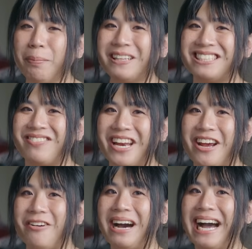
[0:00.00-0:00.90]
This
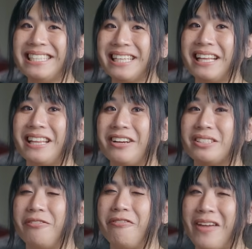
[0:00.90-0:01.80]
video, I said that
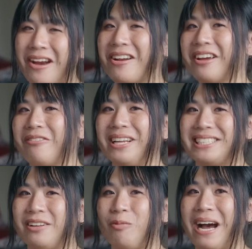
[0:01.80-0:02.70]
there's a very good
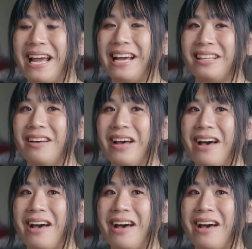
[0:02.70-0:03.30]
reason why I love